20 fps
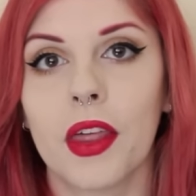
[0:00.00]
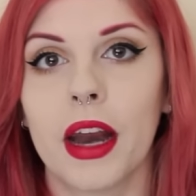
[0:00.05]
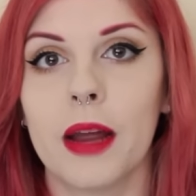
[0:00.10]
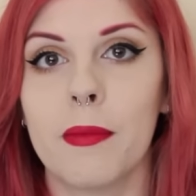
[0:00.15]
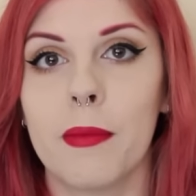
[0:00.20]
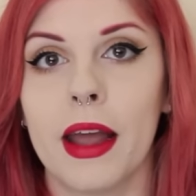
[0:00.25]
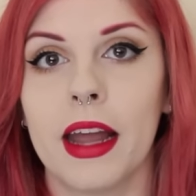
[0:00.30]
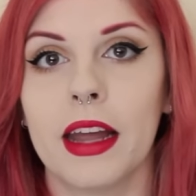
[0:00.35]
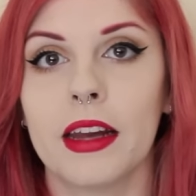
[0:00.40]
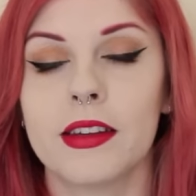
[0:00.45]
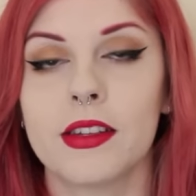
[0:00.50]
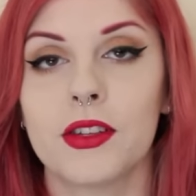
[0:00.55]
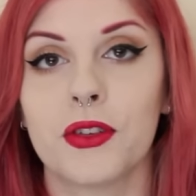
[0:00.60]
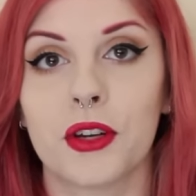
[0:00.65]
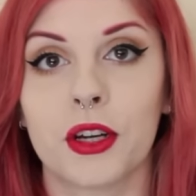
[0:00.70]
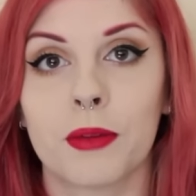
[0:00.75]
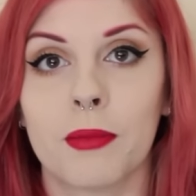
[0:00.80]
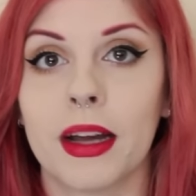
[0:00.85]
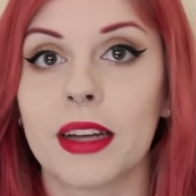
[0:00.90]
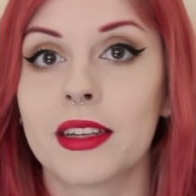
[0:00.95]
that I made
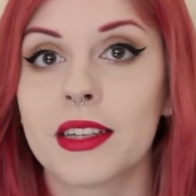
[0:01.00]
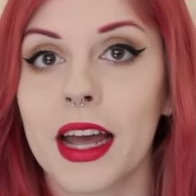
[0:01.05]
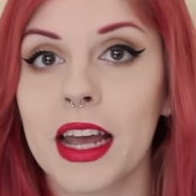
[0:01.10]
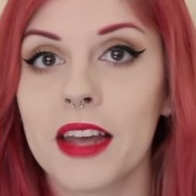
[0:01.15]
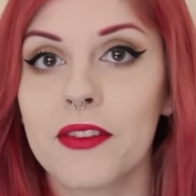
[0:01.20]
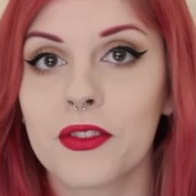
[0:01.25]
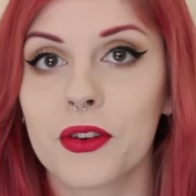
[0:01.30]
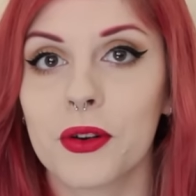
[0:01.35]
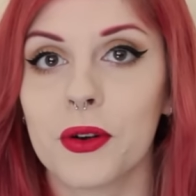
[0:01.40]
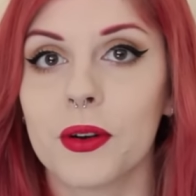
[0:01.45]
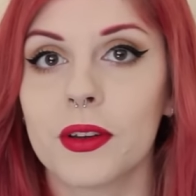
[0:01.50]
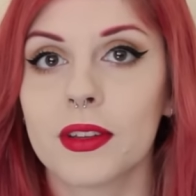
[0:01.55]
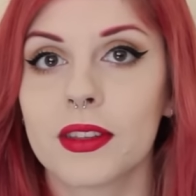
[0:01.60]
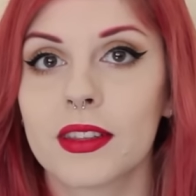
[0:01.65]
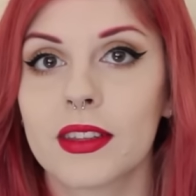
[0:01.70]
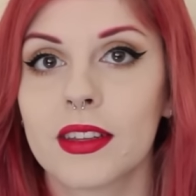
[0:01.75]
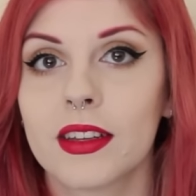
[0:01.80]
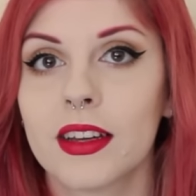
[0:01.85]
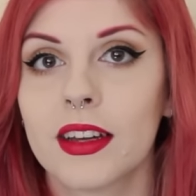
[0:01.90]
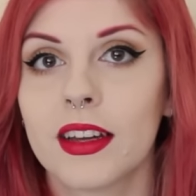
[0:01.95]
during my TAFE
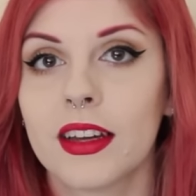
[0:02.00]
course.